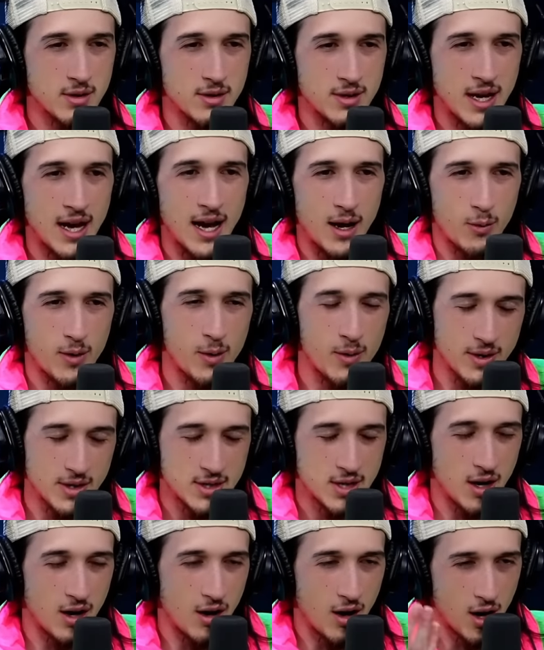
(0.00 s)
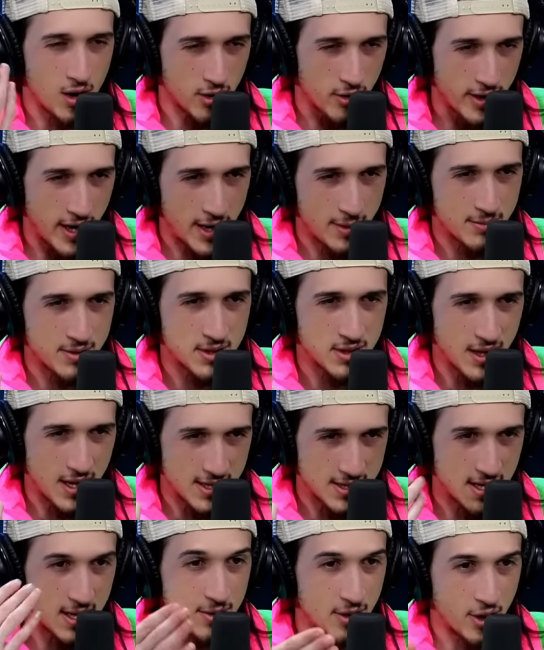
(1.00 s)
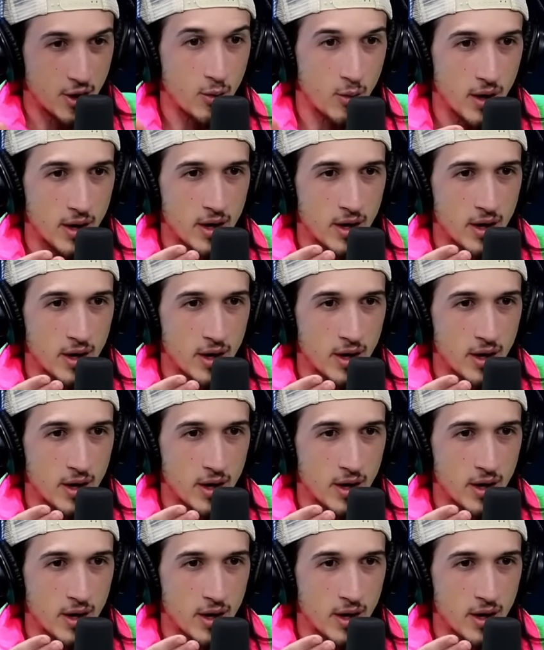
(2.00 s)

yeah, we went and saw Hunger Games last night, the new How one.